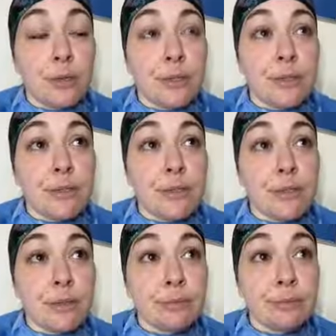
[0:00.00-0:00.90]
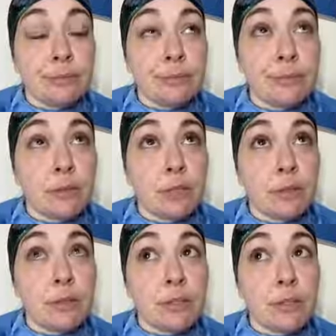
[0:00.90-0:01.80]
what else?
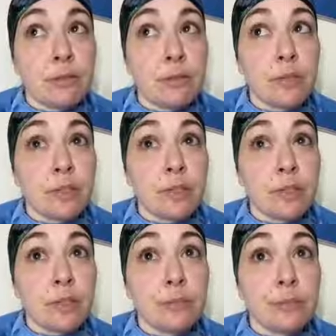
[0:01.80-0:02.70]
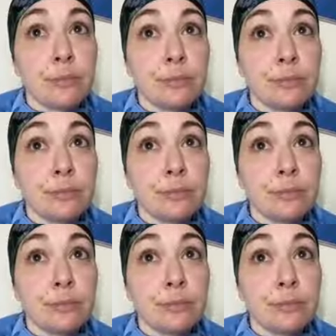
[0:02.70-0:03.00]
other stuff have I seen?